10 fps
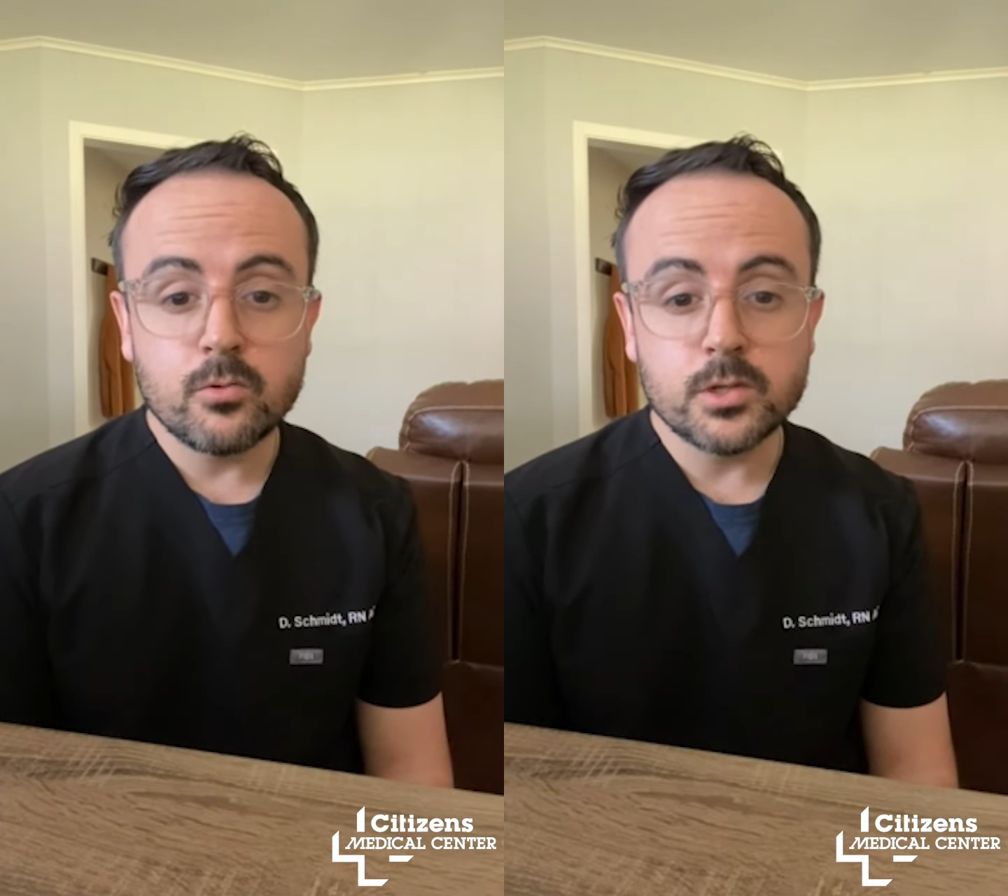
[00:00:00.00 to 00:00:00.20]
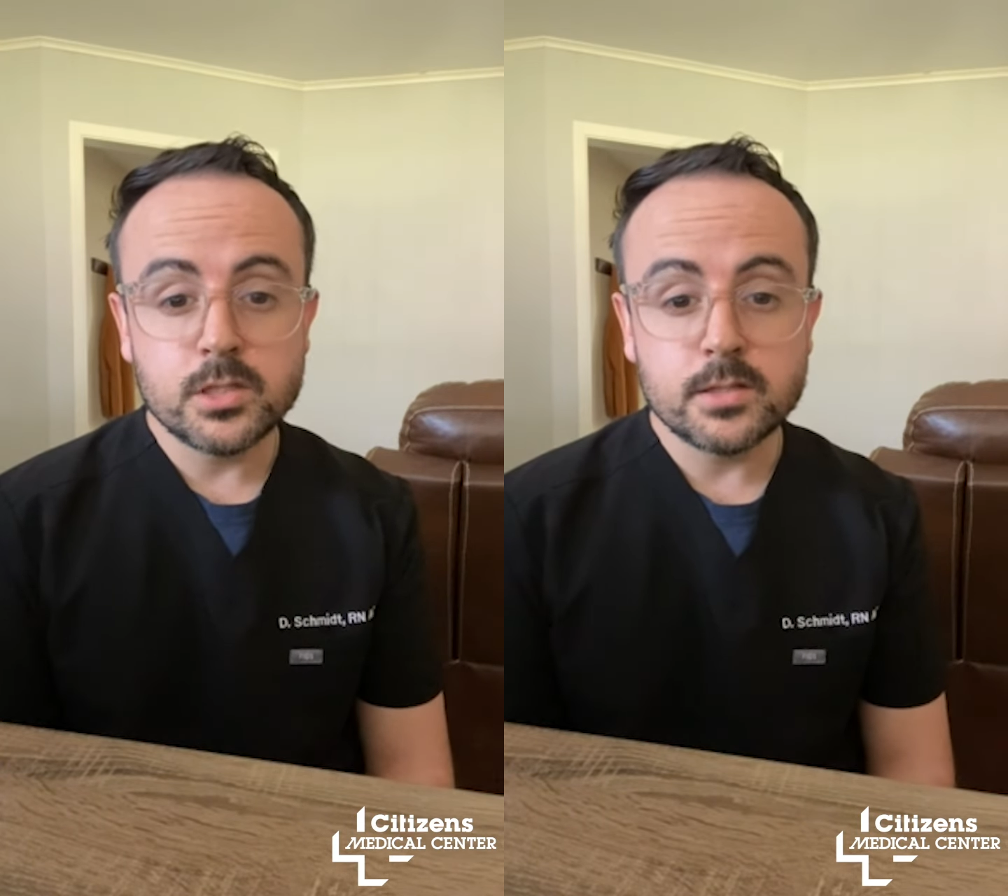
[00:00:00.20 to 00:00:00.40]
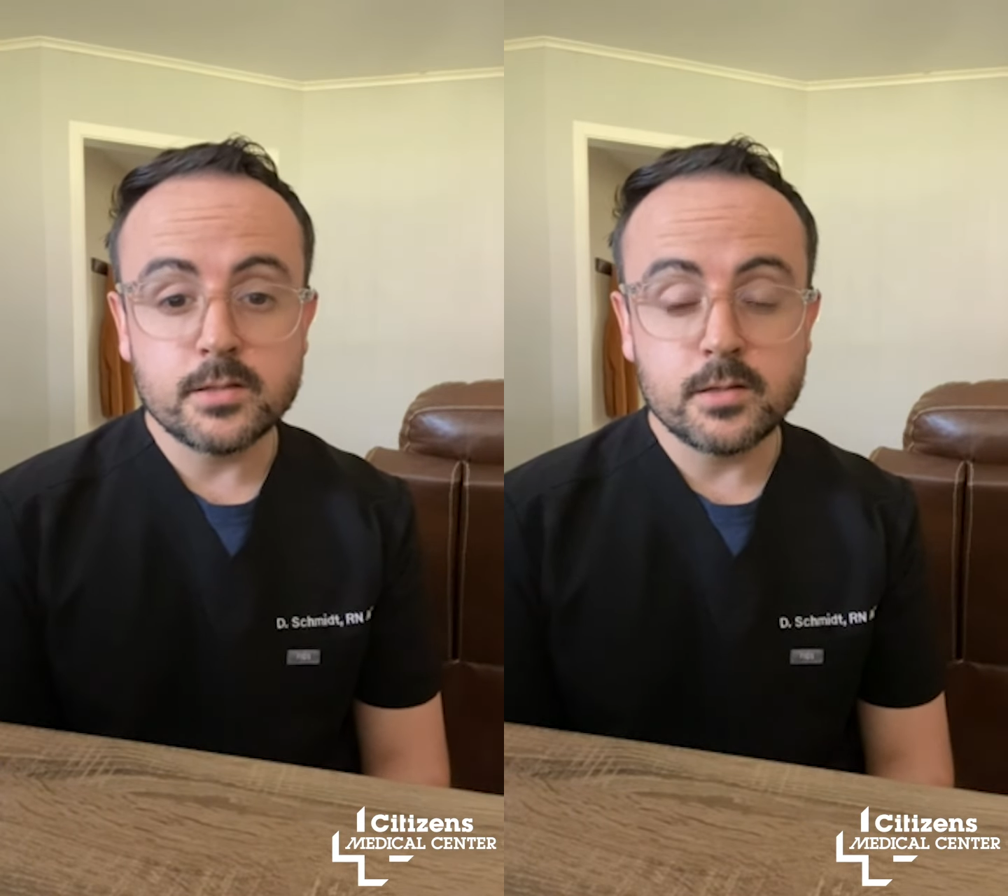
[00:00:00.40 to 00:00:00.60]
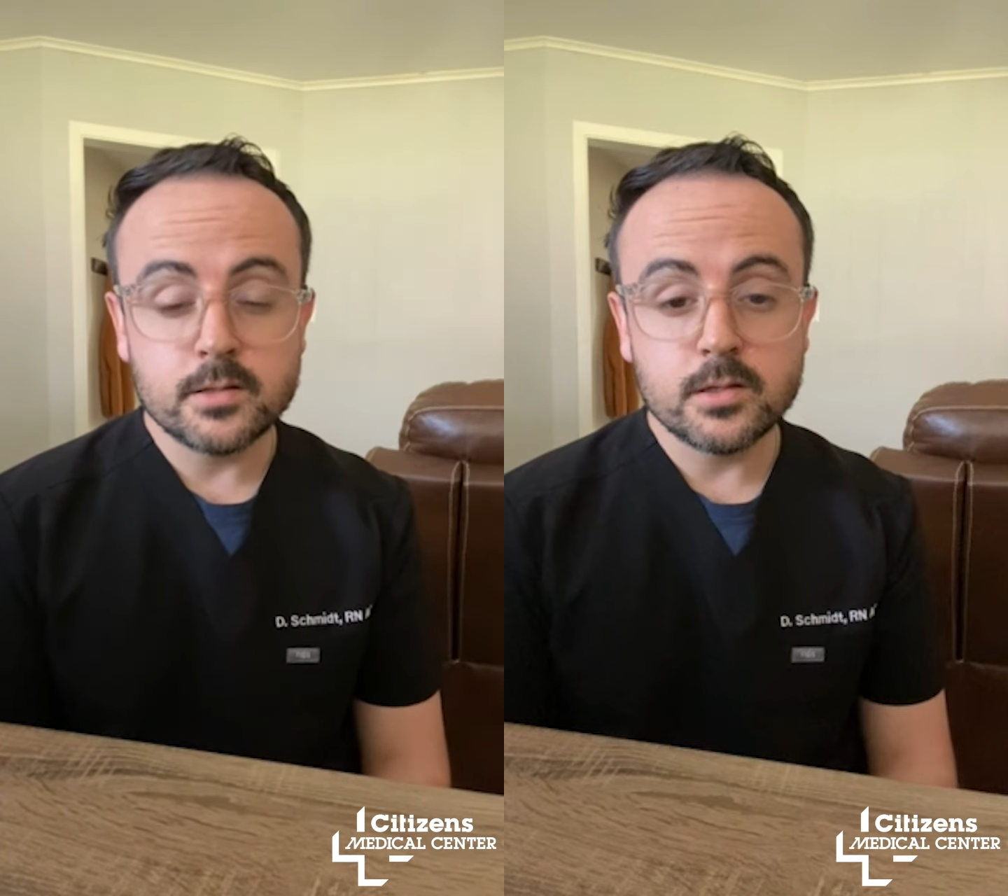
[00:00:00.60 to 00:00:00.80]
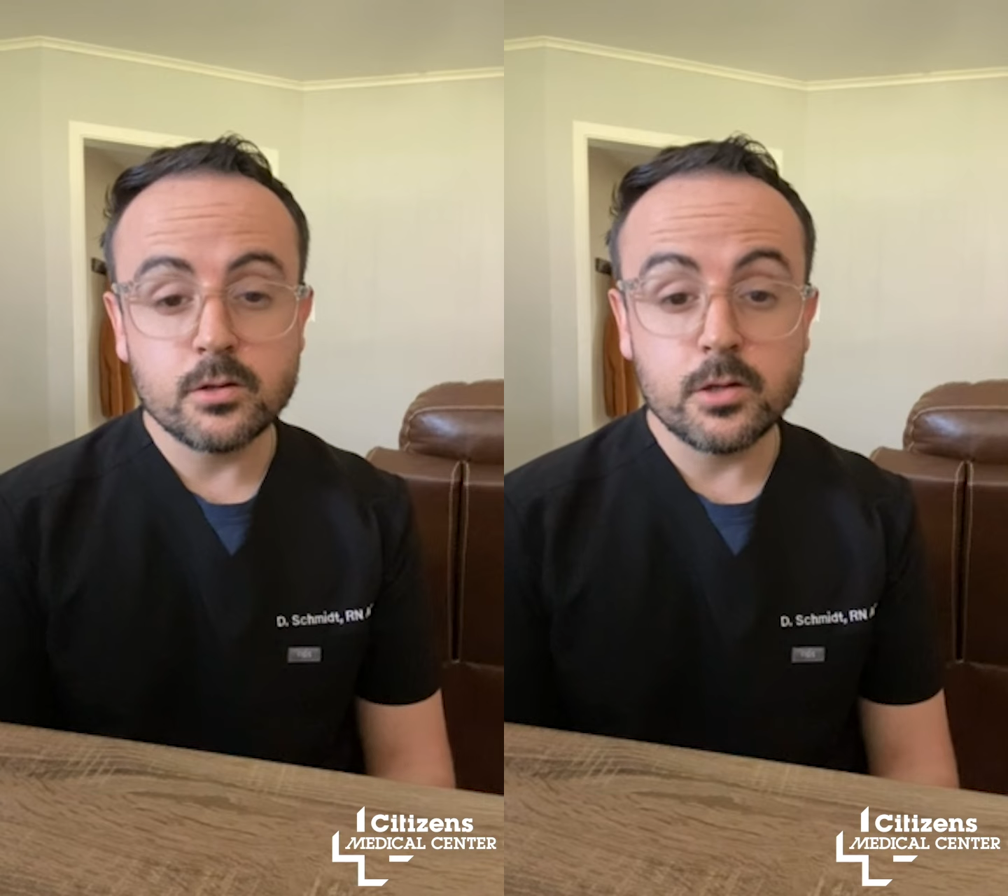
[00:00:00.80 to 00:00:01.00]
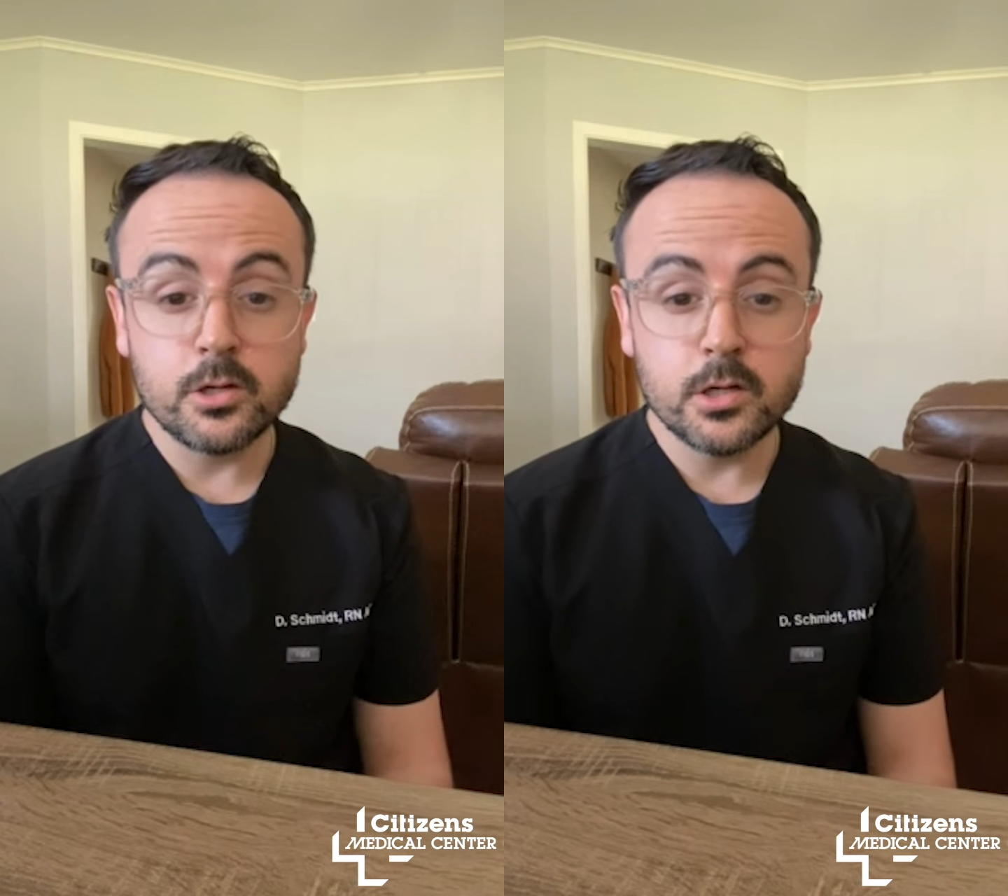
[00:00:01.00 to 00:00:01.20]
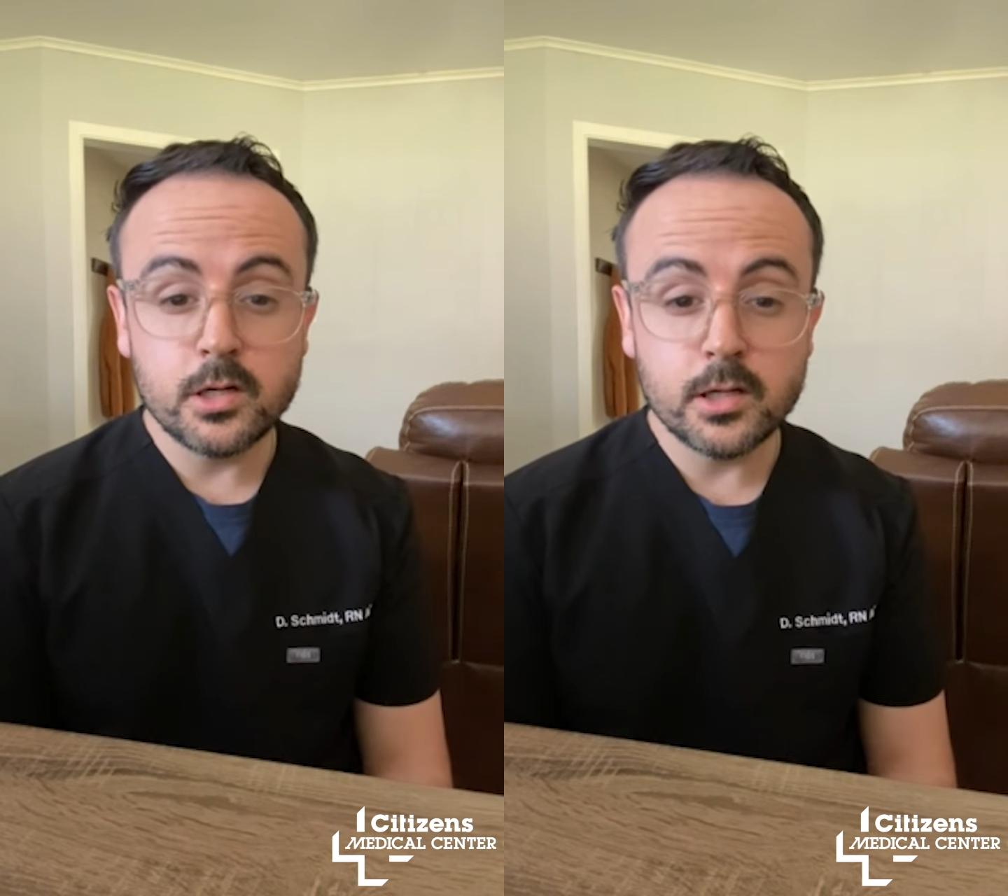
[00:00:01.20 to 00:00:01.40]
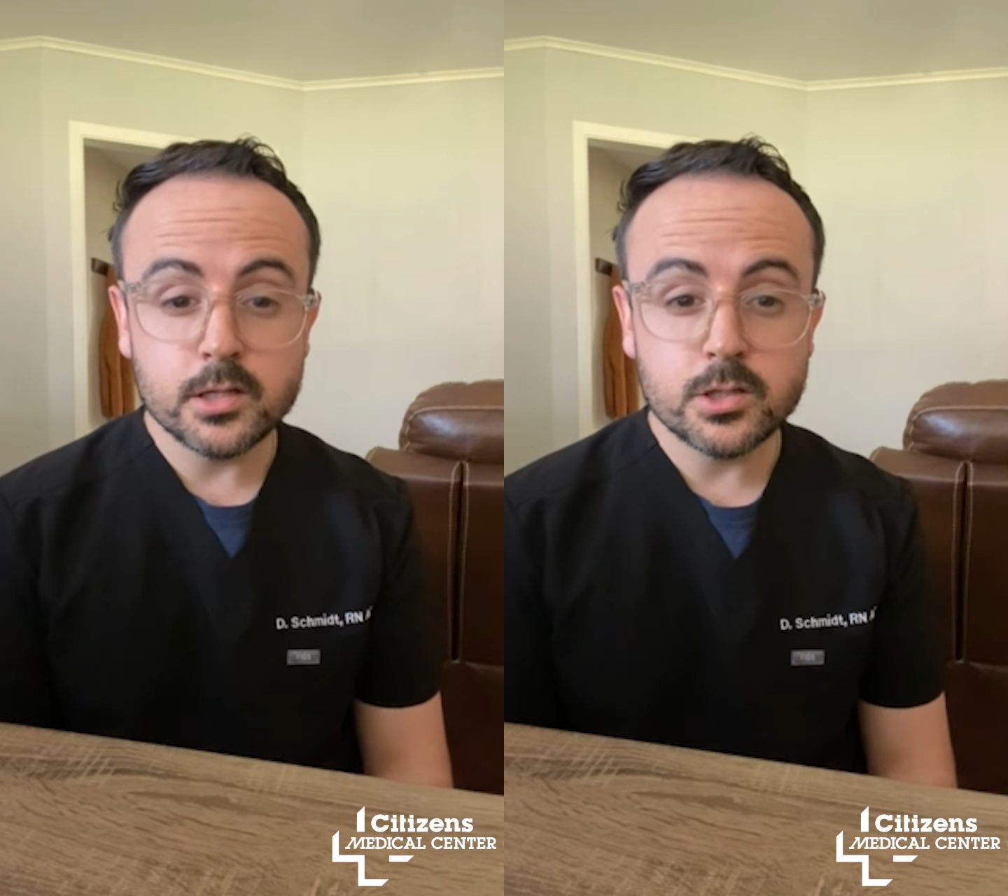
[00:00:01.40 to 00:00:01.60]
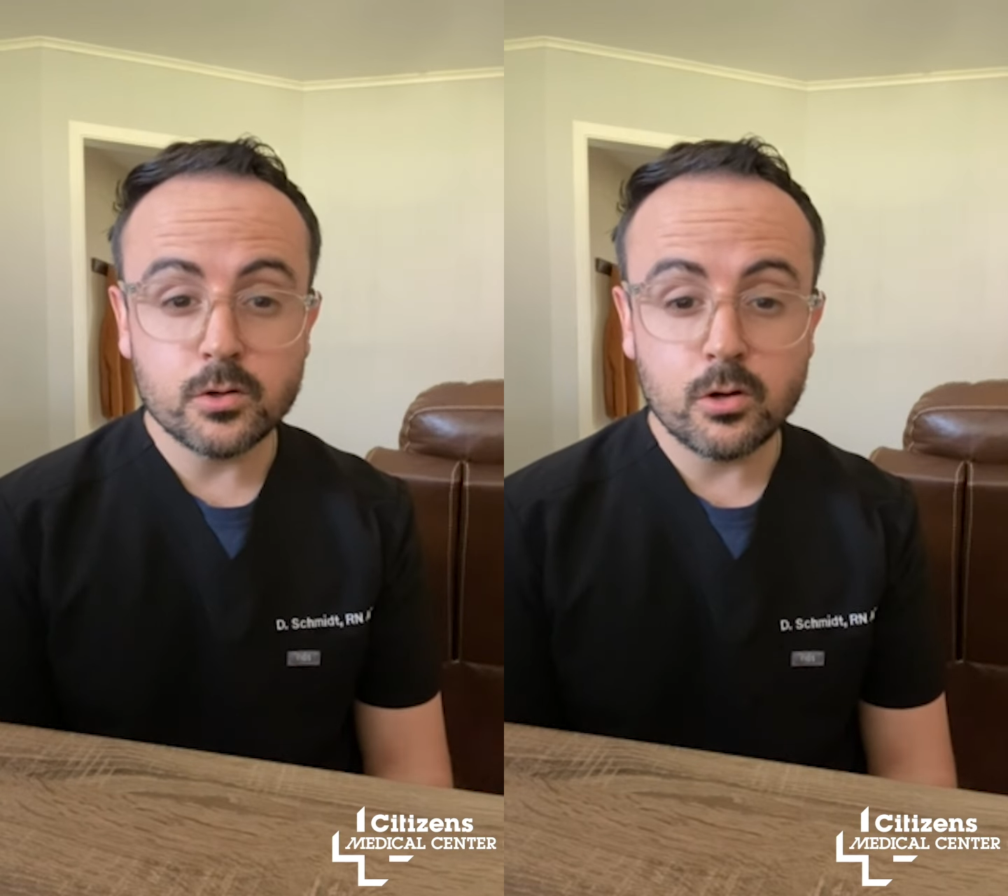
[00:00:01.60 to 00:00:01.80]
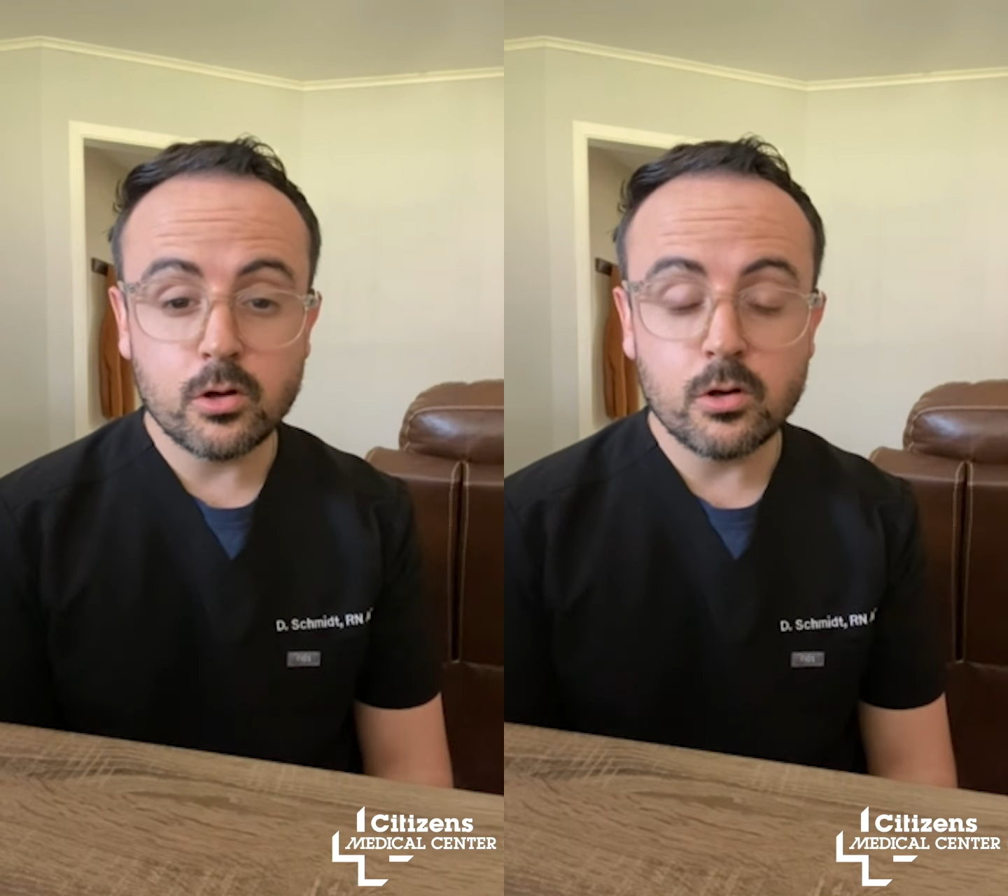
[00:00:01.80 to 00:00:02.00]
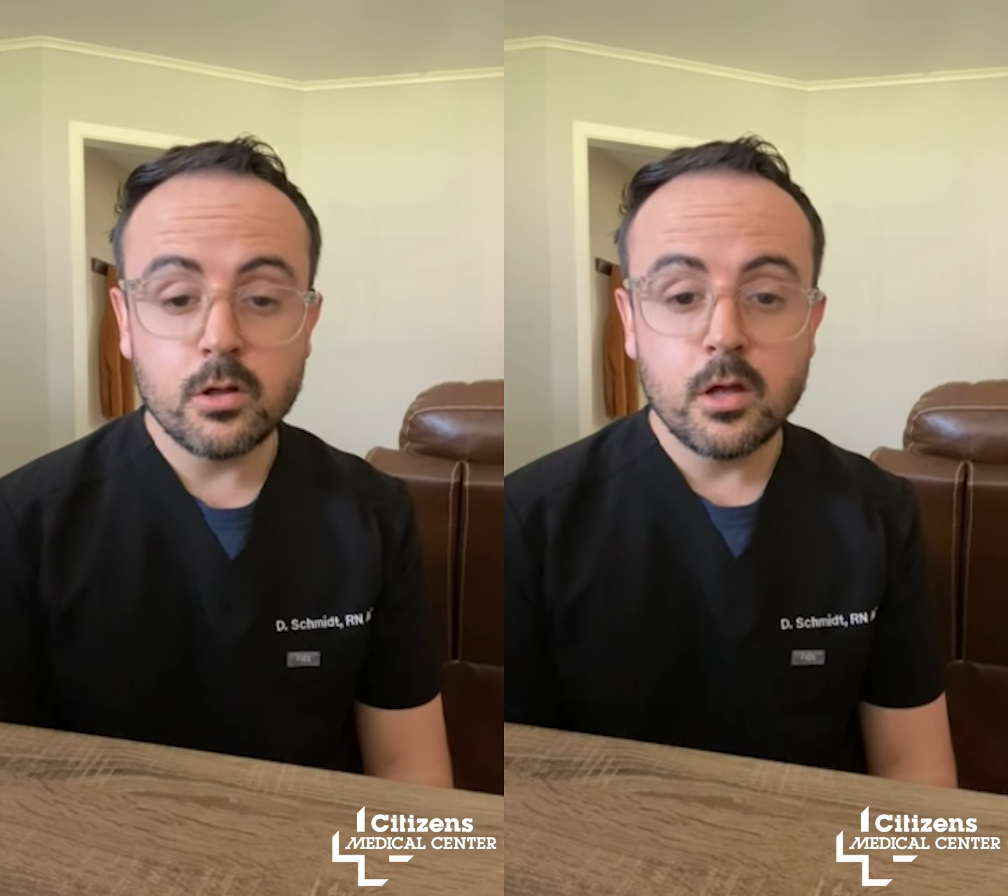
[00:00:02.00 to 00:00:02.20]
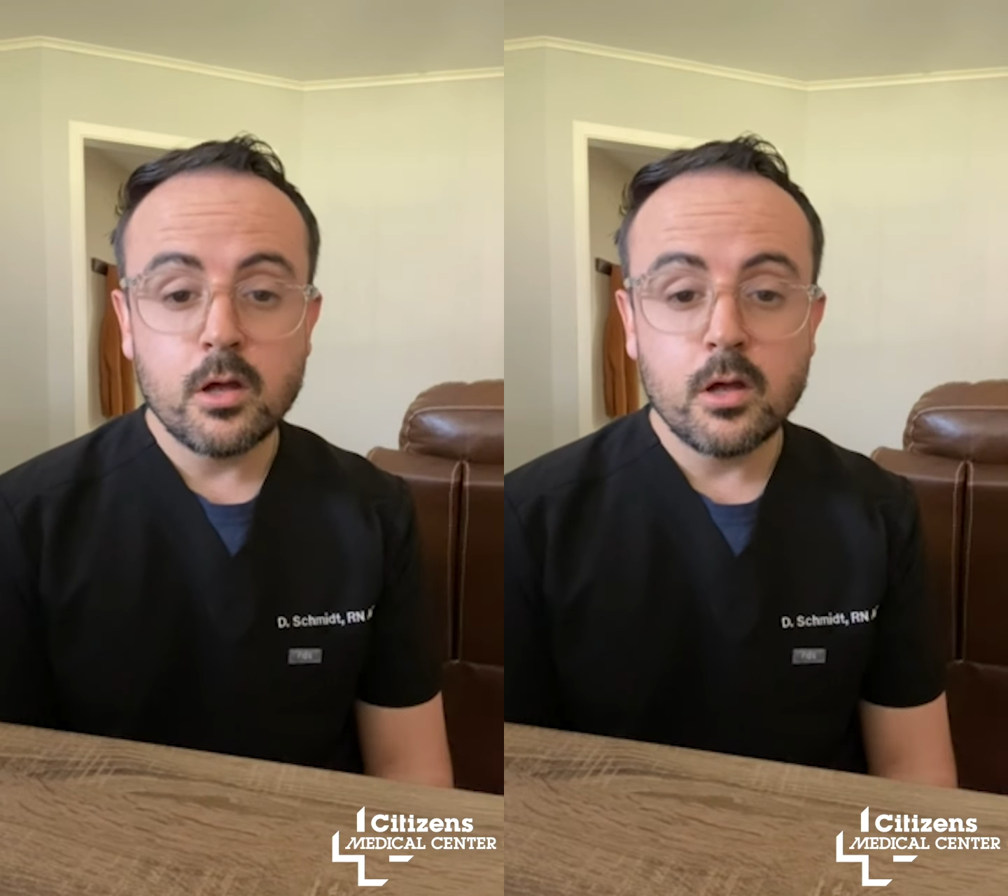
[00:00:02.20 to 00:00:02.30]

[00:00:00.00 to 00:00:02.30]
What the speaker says: which is considered the good cholesterol,